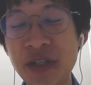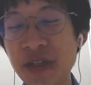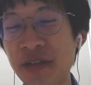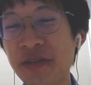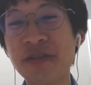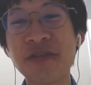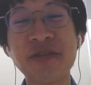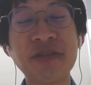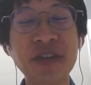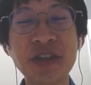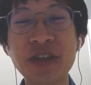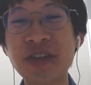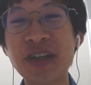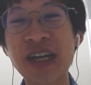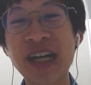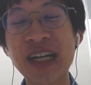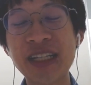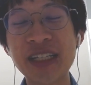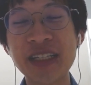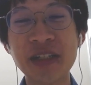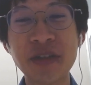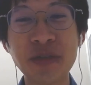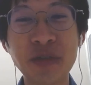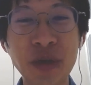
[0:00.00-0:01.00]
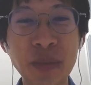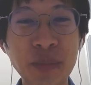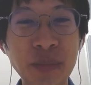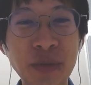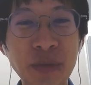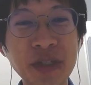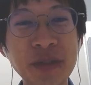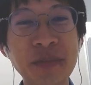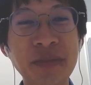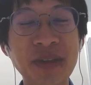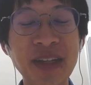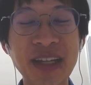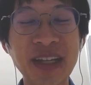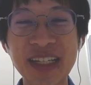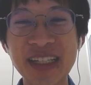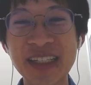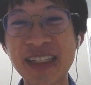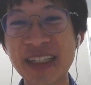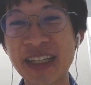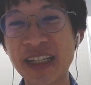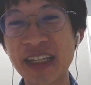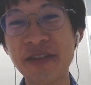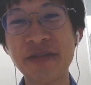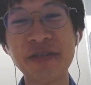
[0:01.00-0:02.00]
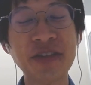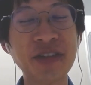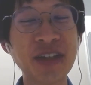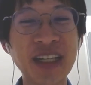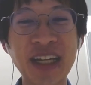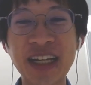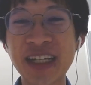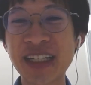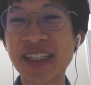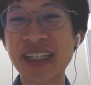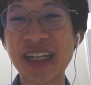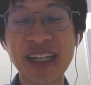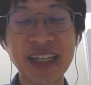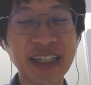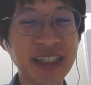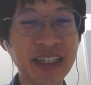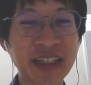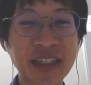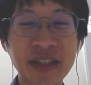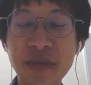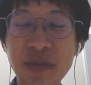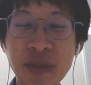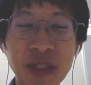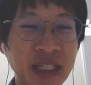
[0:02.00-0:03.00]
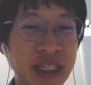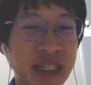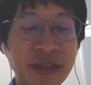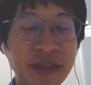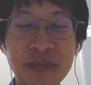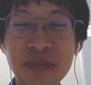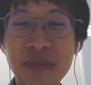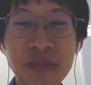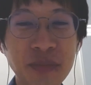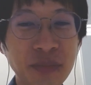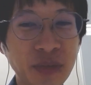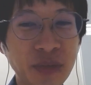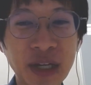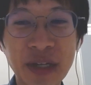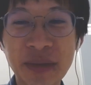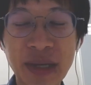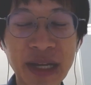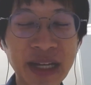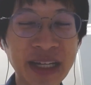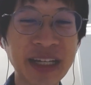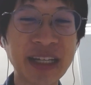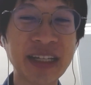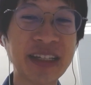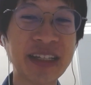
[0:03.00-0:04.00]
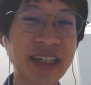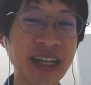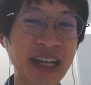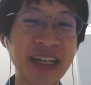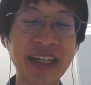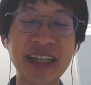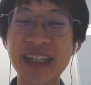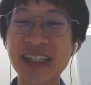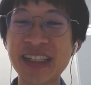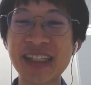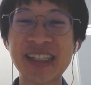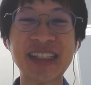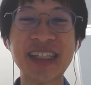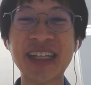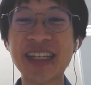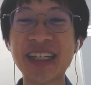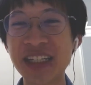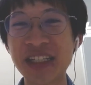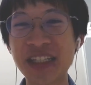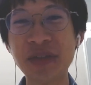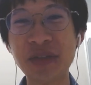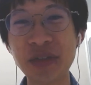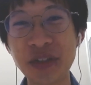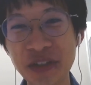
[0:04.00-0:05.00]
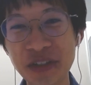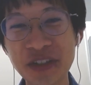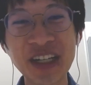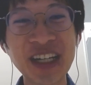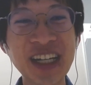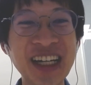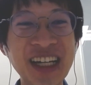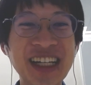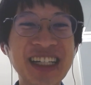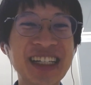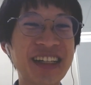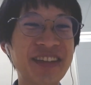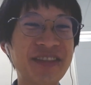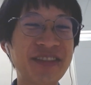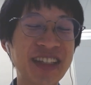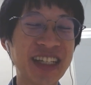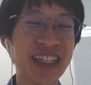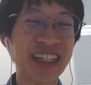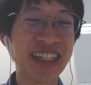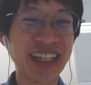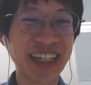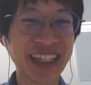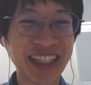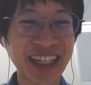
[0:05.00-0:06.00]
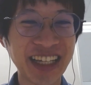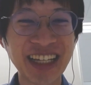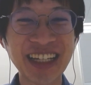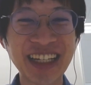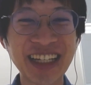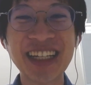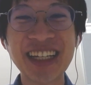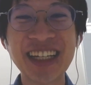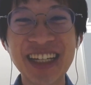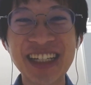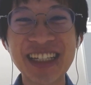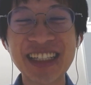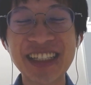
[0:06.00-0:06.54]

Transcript: You can feel at the remote place, and if you like that, then we can. I can send it to you, something like that.